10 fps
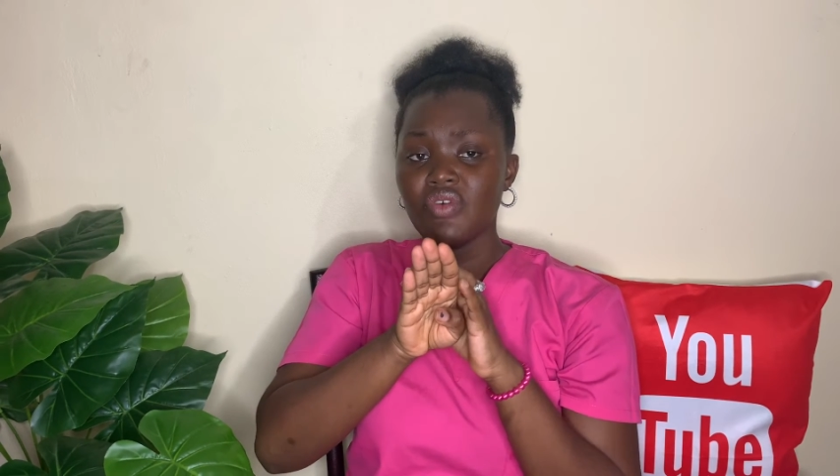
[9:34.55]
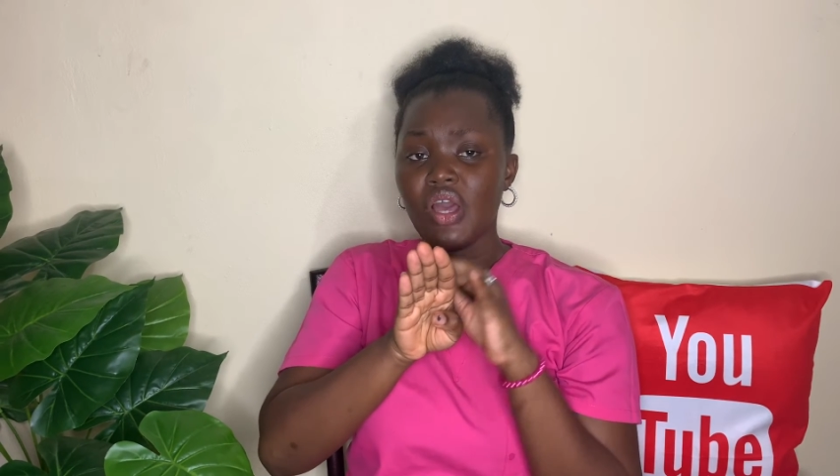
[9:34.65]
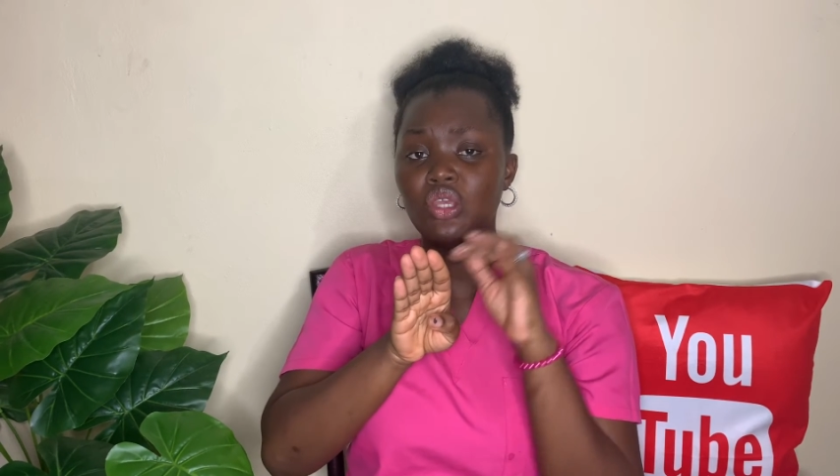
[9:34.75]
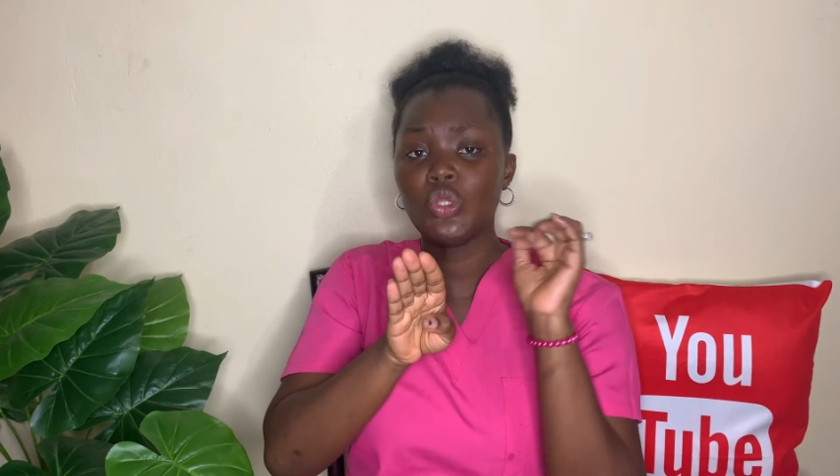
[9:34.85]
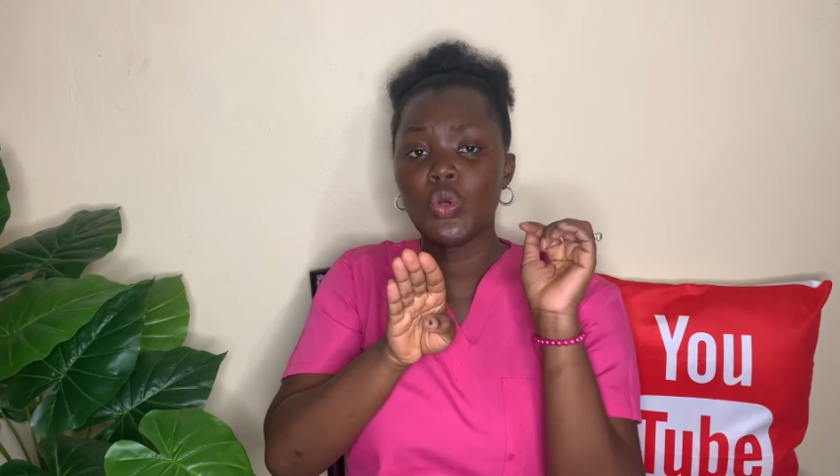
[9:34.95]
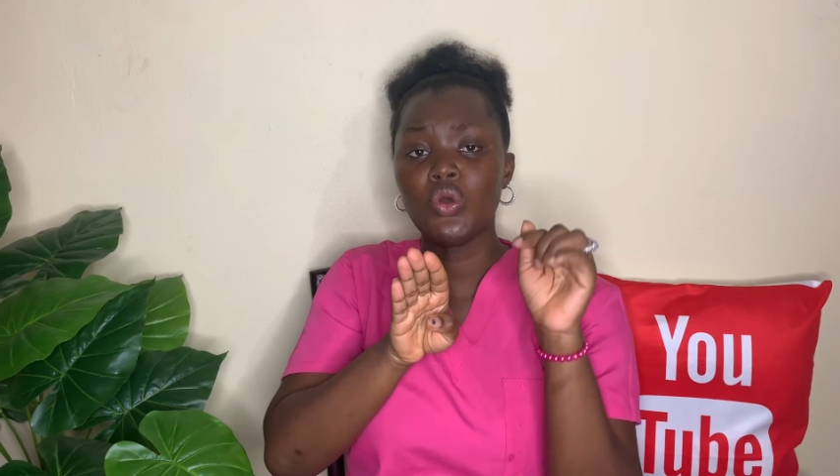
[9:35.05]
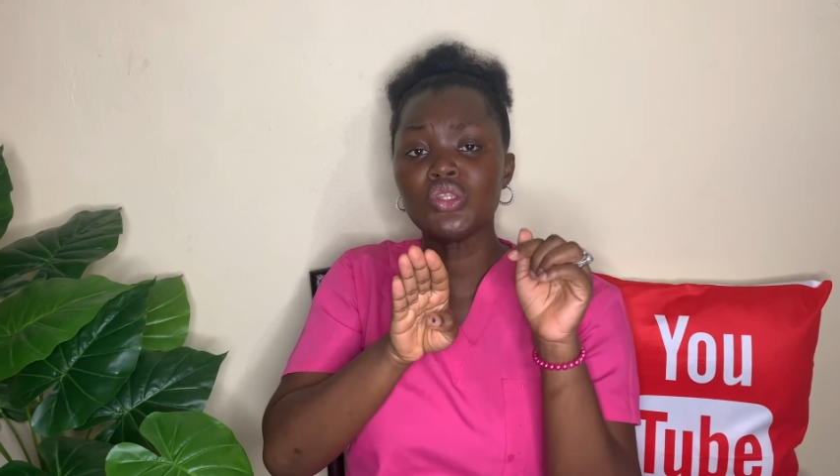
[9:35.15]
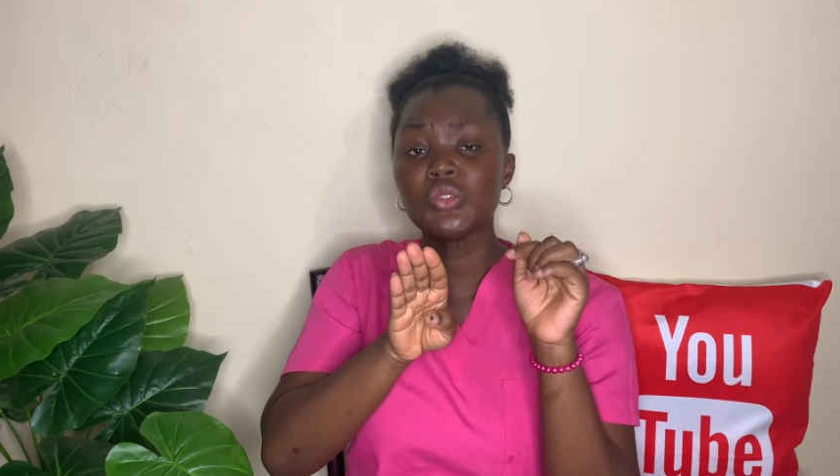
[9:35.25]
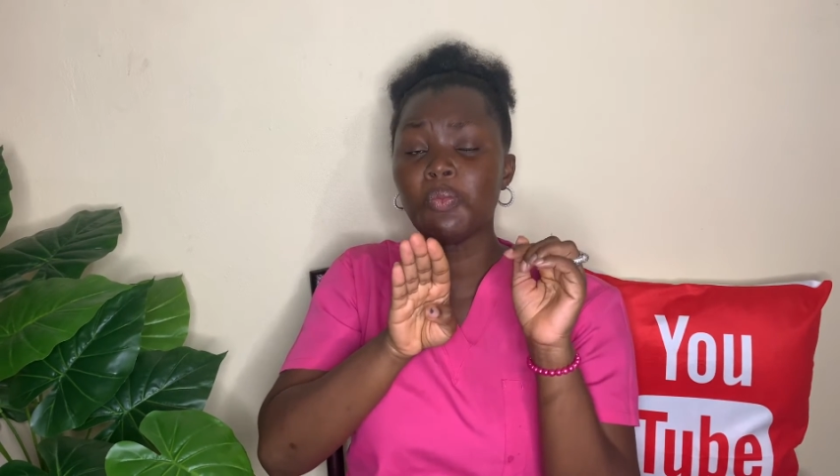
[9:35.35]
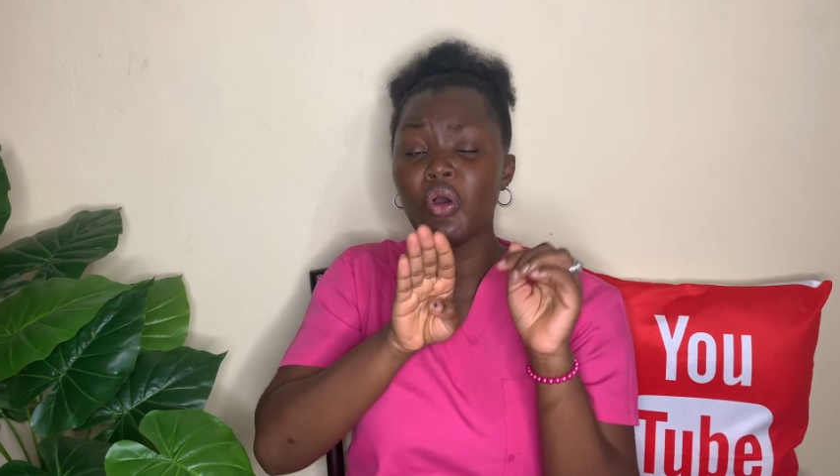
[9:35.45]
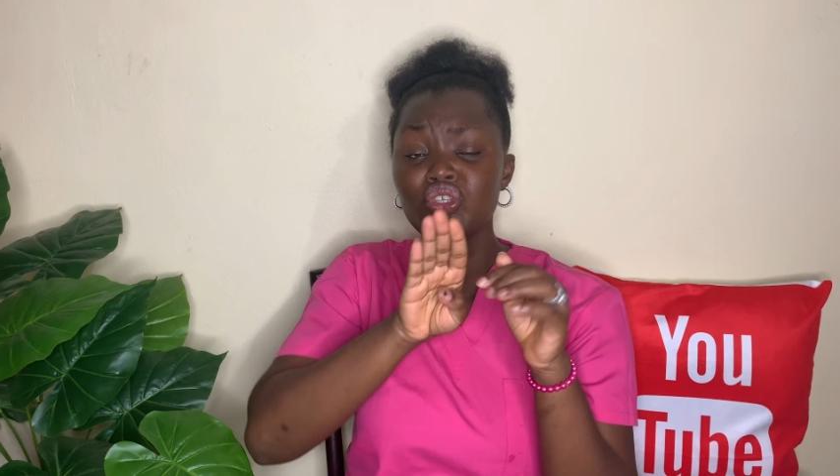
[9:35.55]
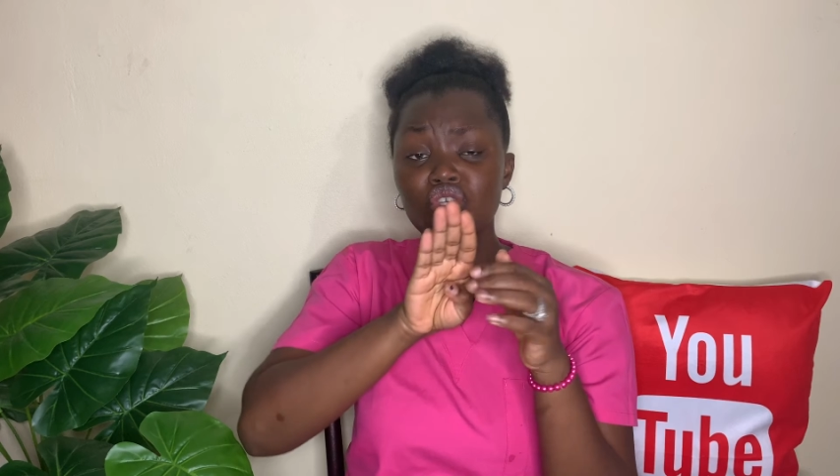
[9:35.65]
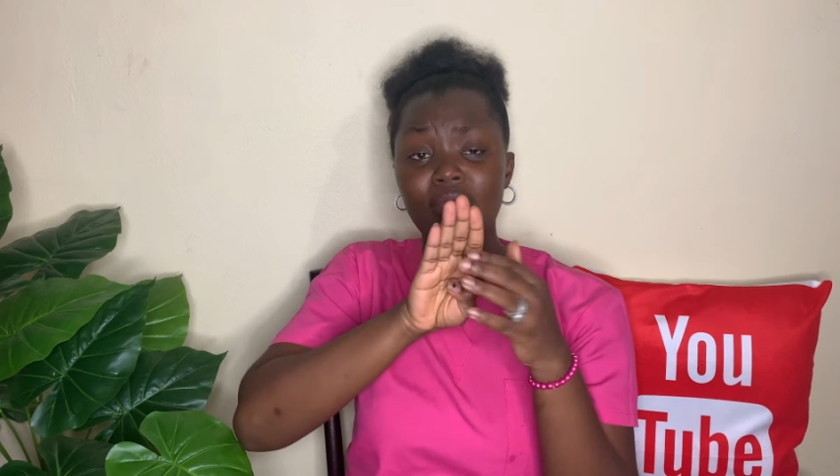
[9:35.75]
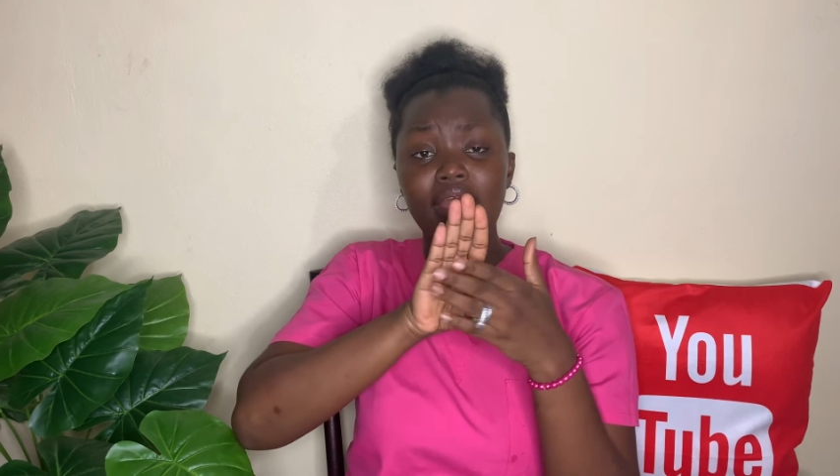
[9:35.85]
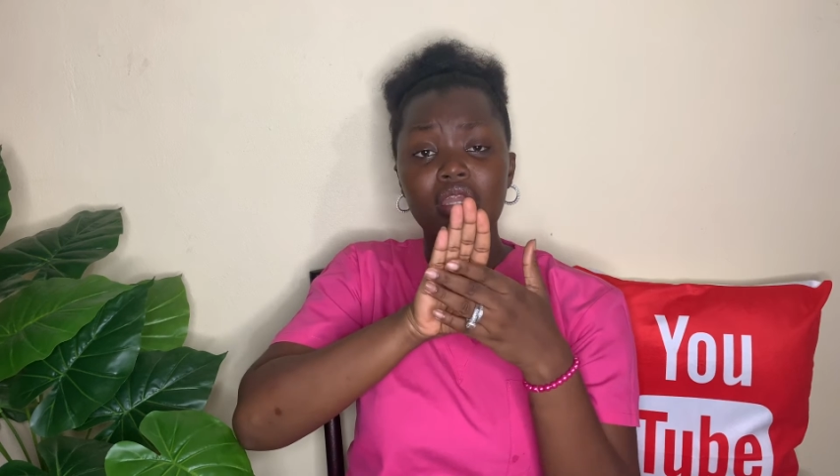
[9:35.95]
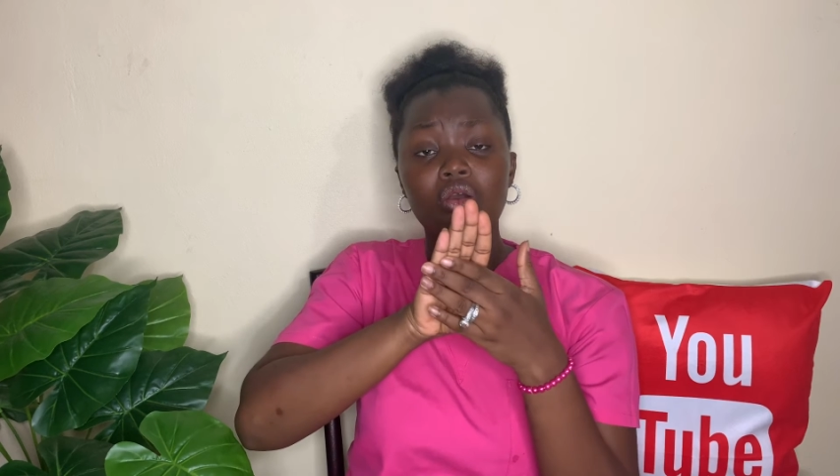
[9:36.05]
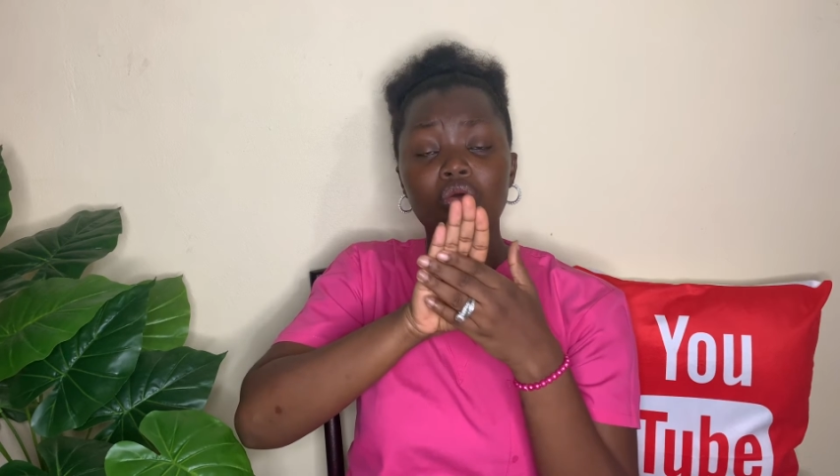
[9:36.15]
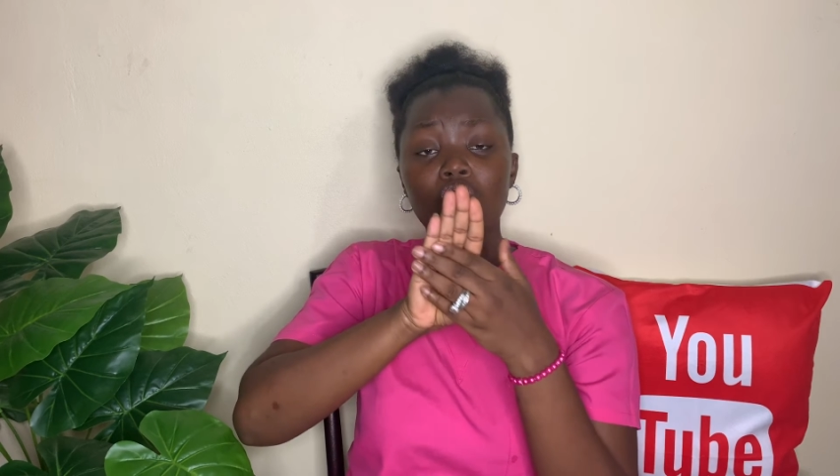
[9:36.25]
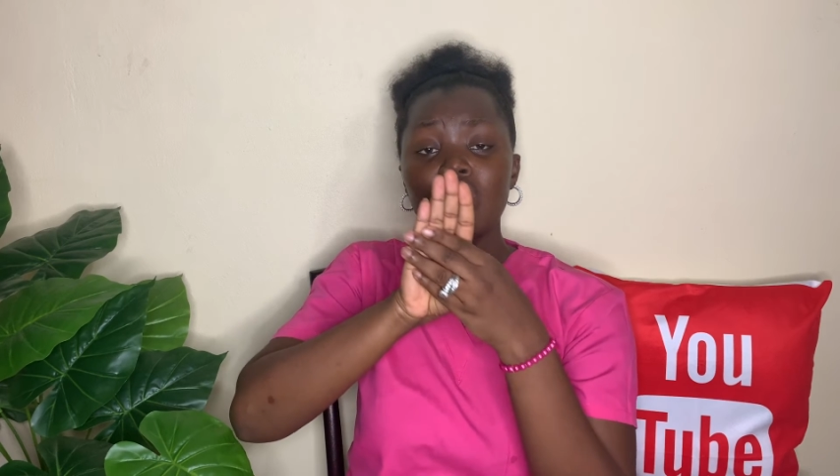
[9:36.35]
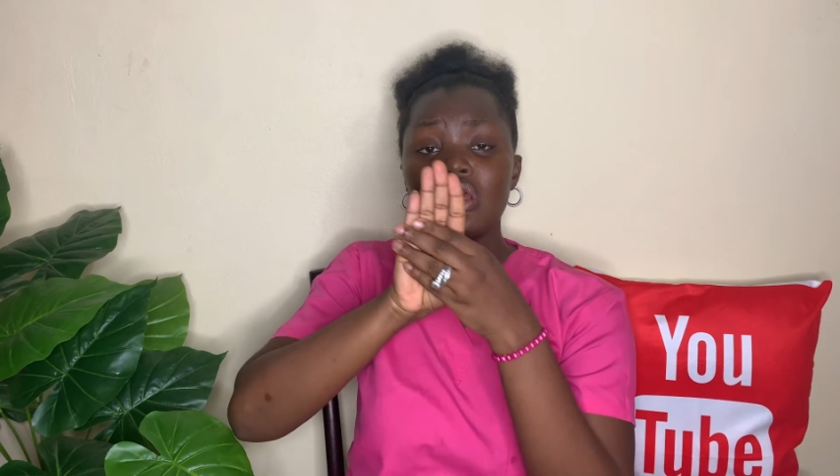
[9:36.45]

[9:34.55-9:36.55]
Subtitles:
and you don't want to puncture any hole